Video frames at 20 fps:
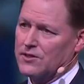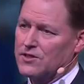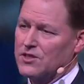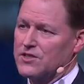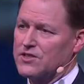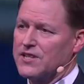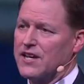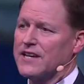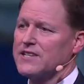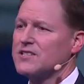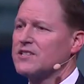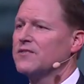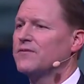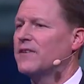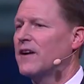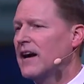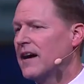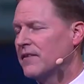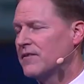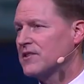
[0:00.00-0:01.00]
to
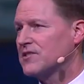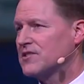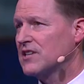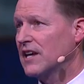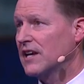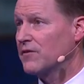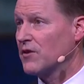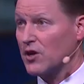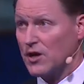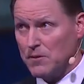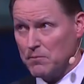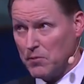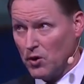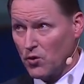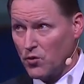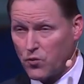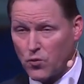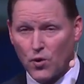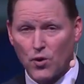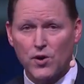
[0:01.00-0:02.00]
testify Savior in
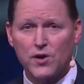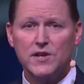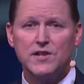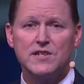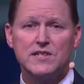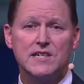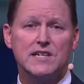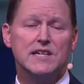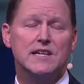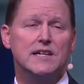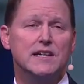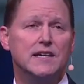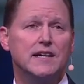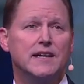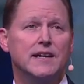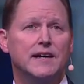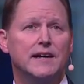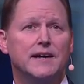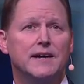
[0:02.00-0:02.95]
both word and deed.